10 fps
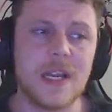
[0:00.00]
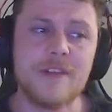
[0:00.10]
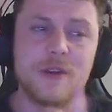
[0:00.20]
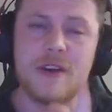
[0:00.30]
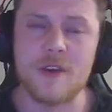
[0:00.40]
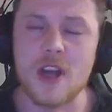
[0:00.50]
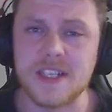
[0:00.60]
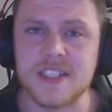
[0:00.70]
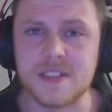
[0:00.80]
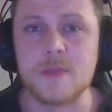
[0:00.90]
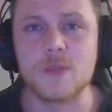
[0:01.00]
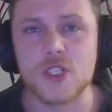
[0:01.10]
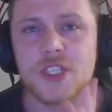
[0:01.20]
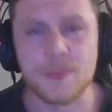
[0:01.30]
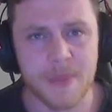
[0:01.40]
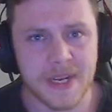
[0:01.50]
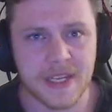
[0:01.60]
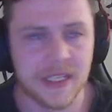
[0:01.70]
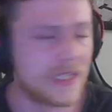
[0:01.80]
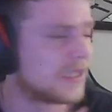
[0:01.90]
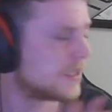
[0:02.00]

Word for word: if you have autism, just admit it.